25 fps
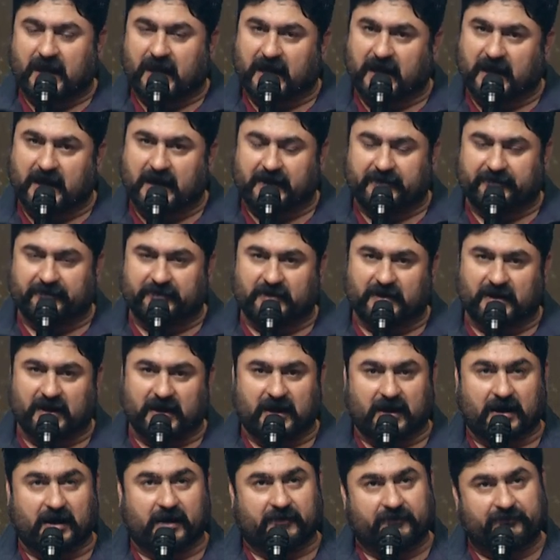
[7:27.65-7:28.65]
And
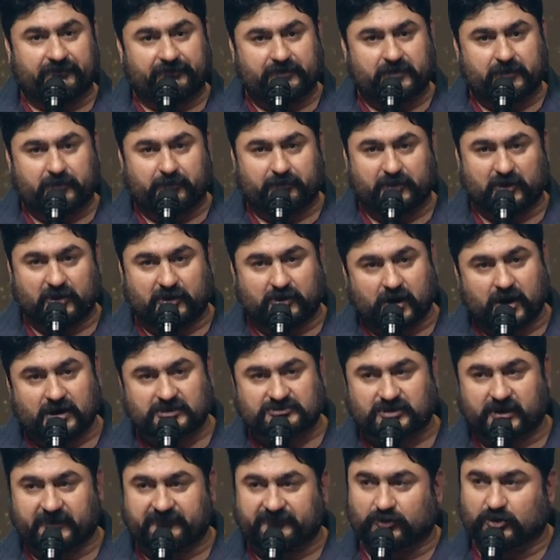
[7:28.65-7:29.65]
uh,
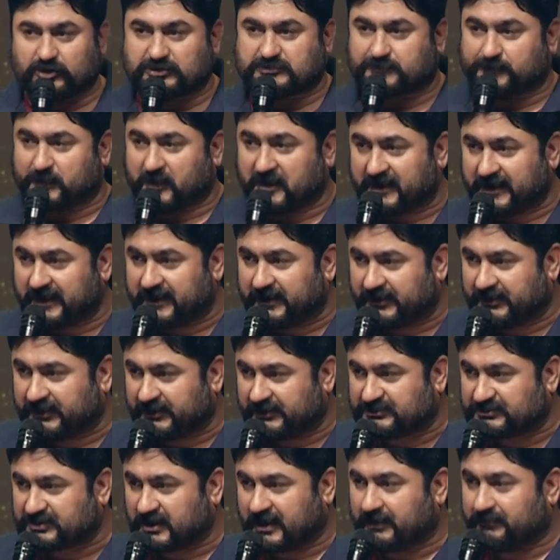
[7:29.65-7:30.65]
because of those
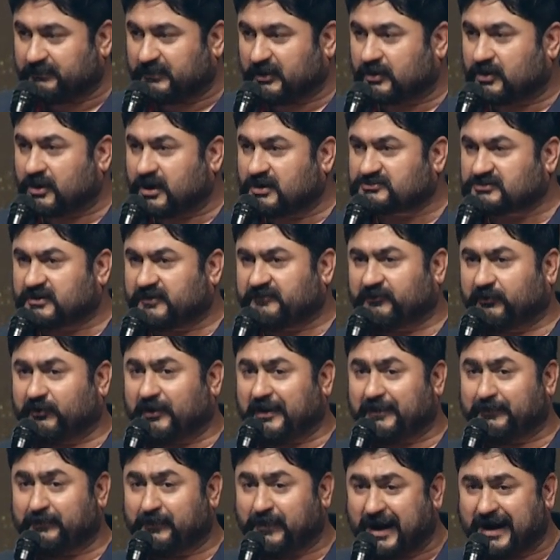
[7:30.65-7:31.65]
prayers and because of
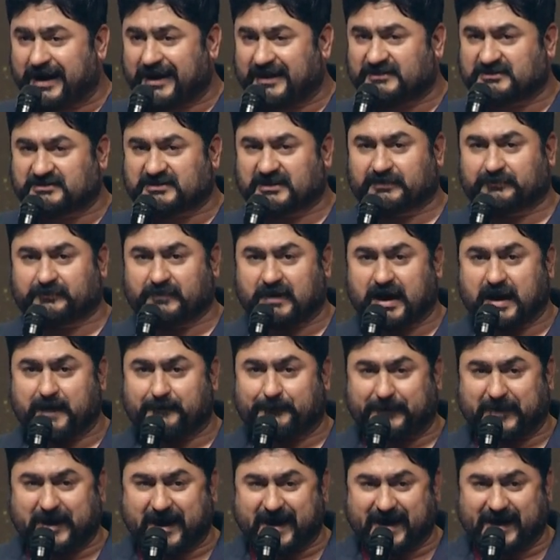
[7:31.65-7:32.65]
reminding my
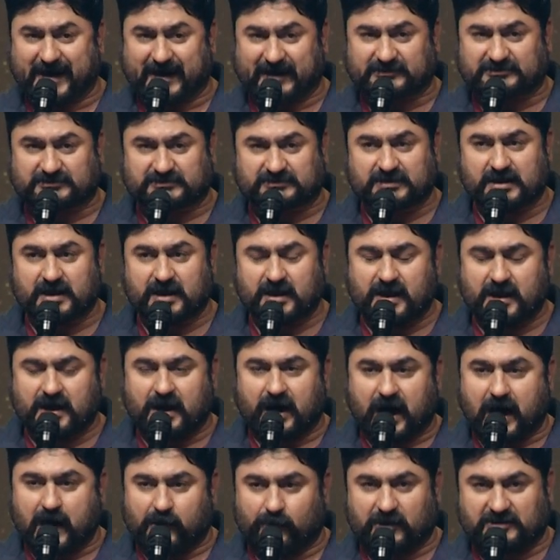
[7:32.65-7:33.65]
past,
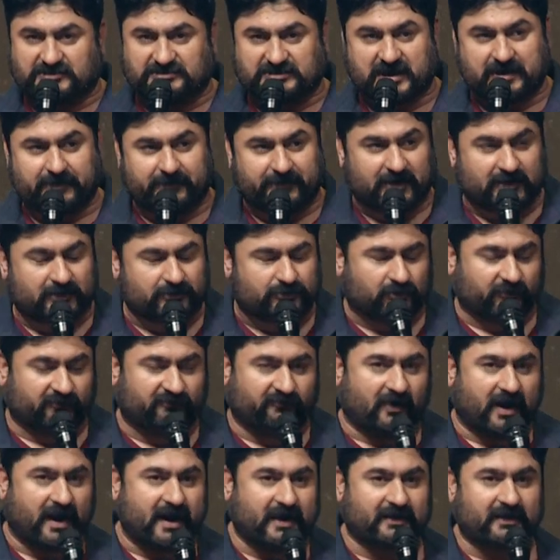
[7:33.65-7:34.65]
I was able to
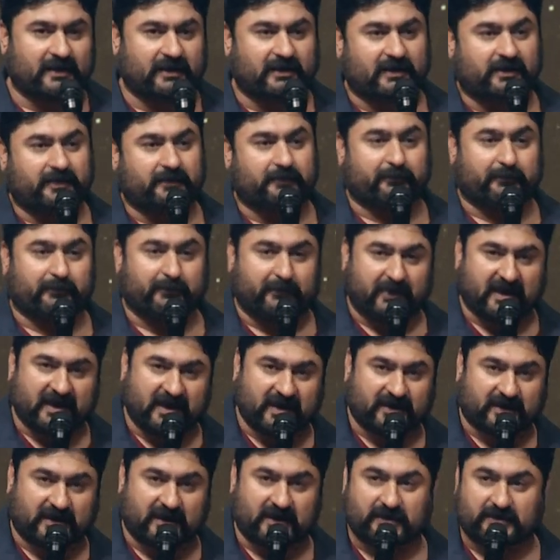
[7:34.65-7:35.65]
finally
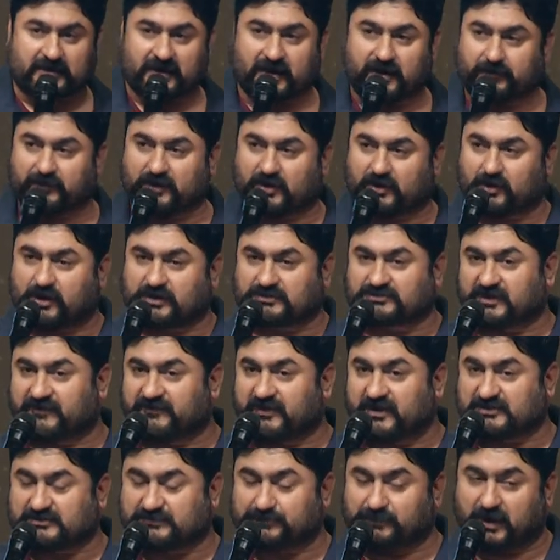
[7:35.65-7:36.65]
make it. And because
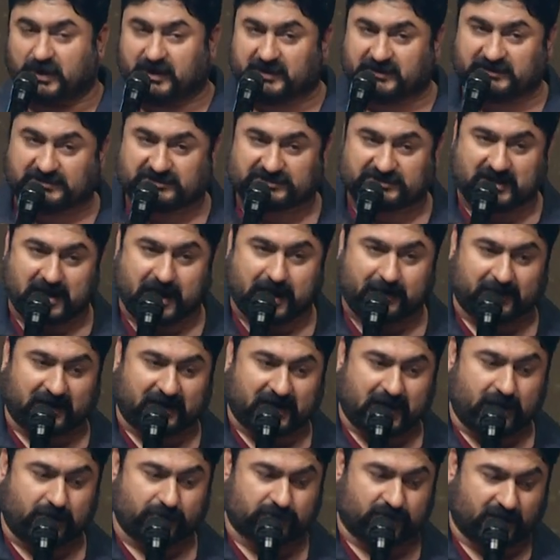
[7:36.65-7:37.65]
of his buddies
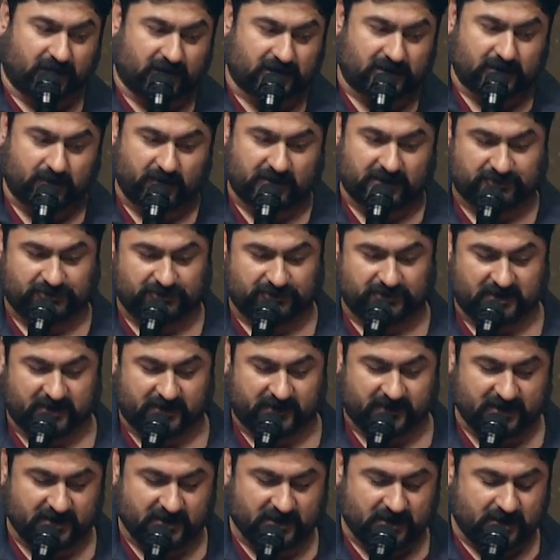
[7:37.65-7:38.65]
coming out all the way to
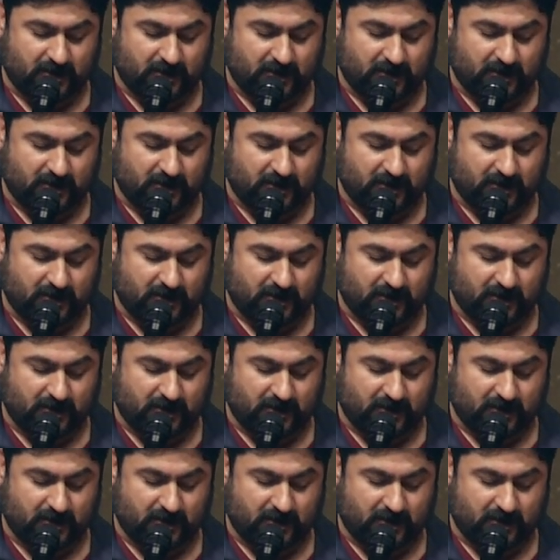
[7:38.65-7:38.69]
the